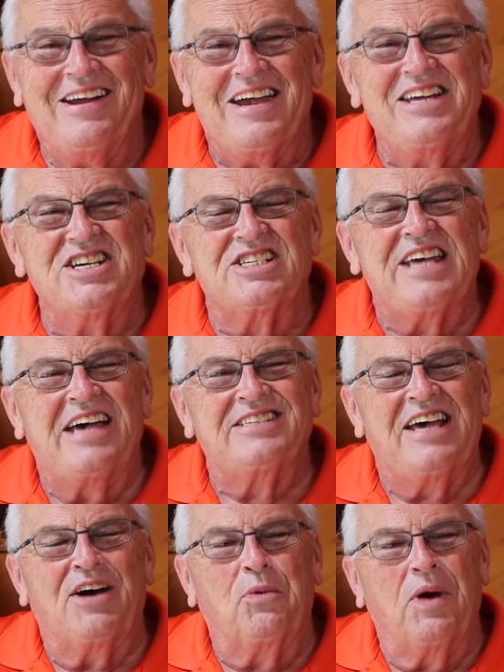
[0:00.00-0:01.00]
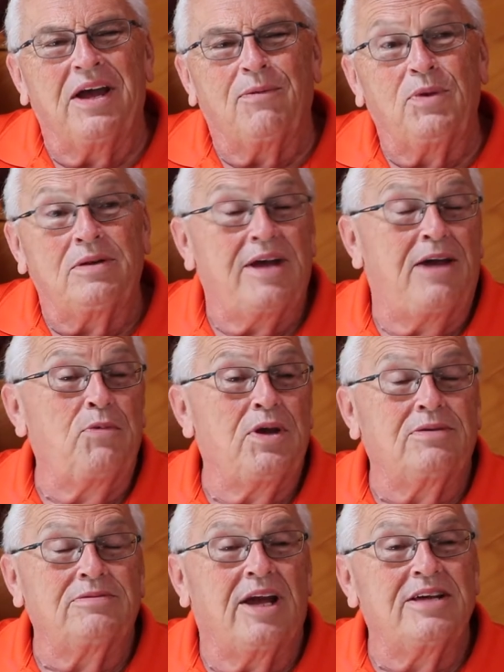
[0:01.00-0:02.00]
He just has that way, and
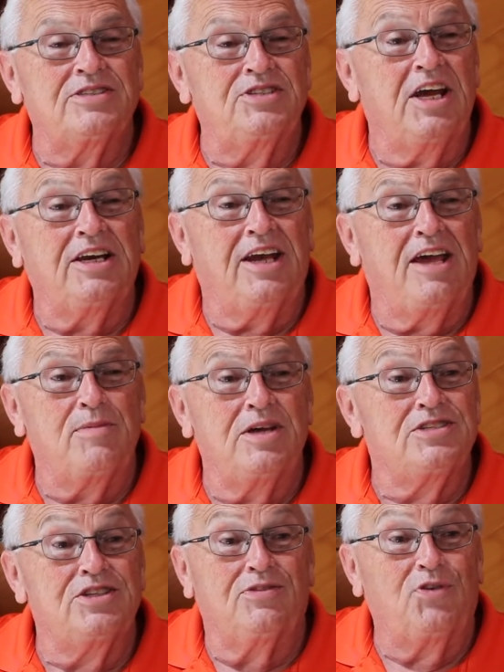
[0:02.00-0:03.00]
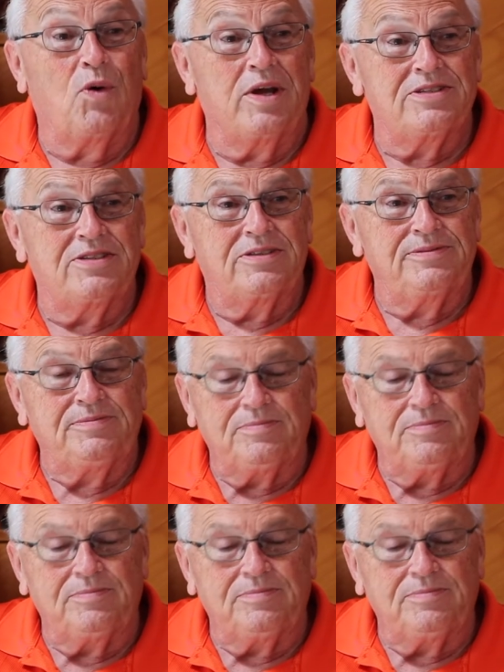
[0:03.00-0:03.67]
his nickname is The Voice.